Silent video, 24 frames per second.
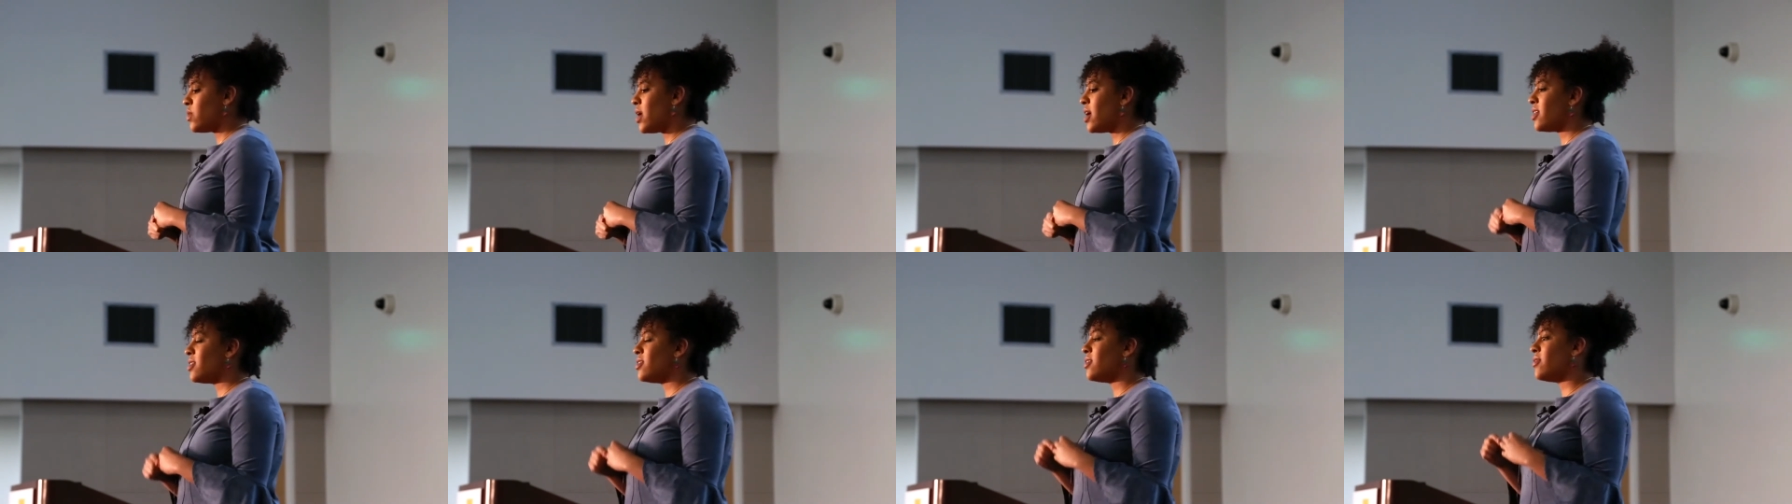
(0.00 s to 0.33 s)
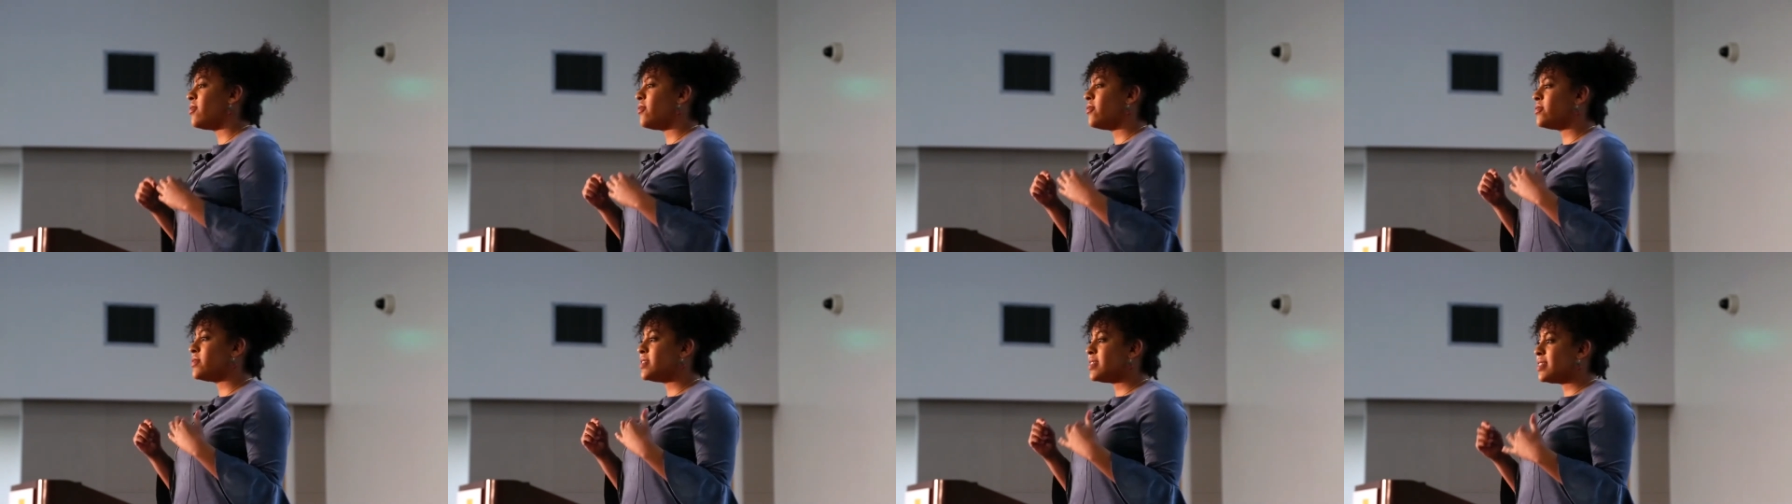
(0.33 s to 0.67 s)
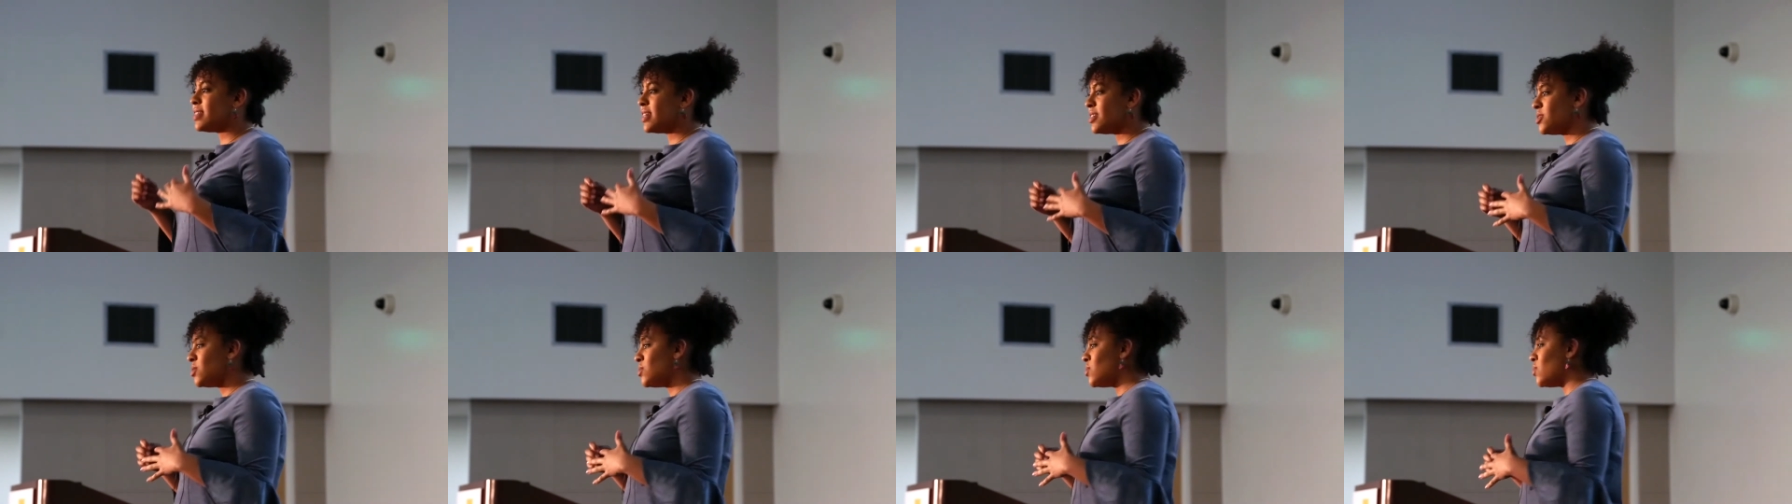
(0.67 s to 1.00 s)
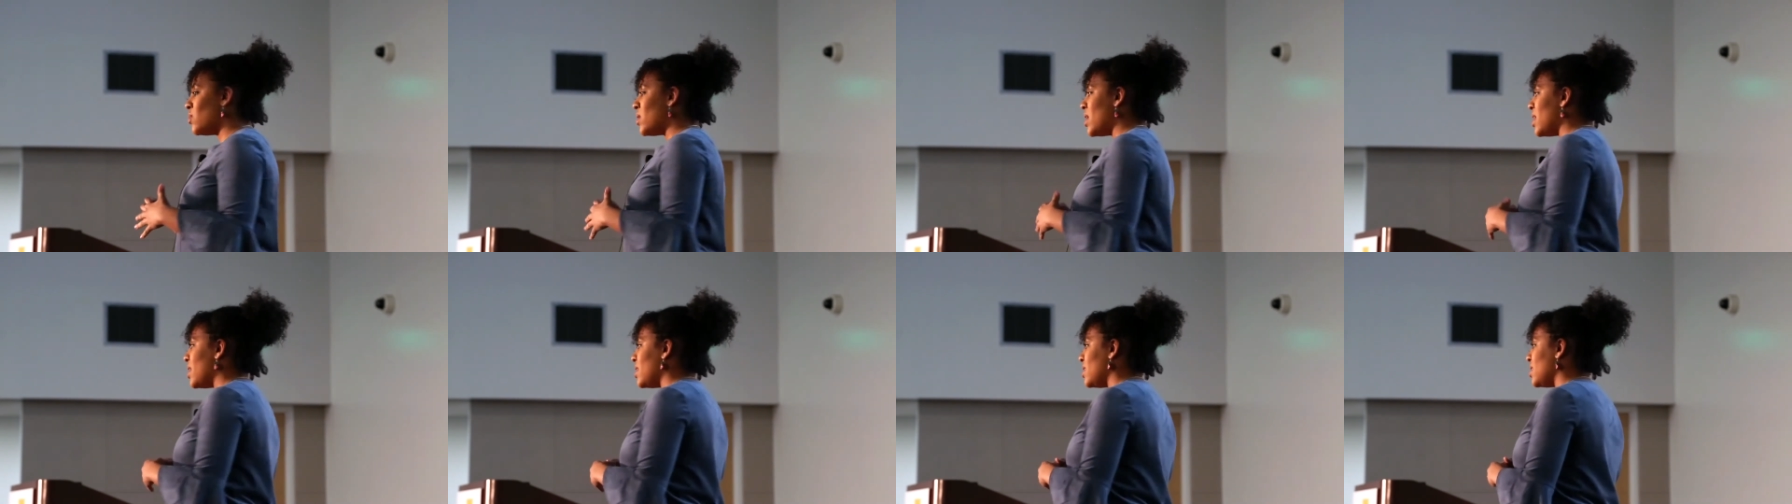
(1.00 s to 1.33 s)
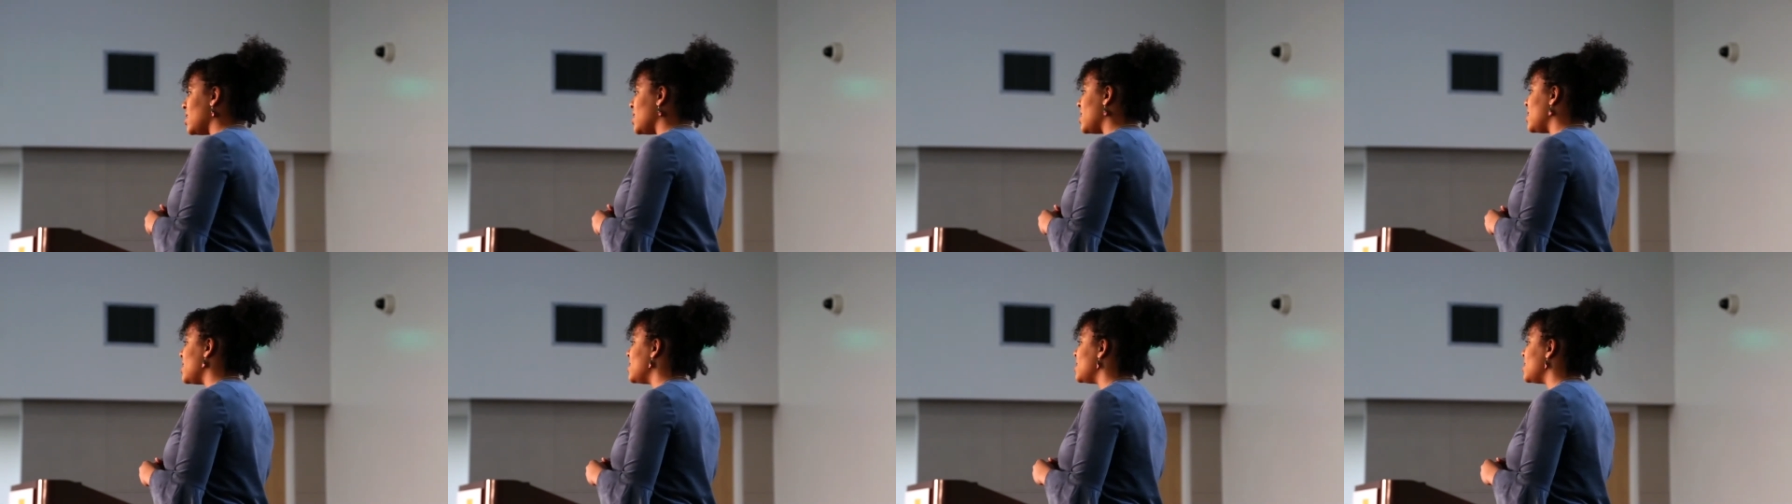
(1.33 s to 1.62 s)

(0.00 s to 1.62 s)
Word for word: while the sixth one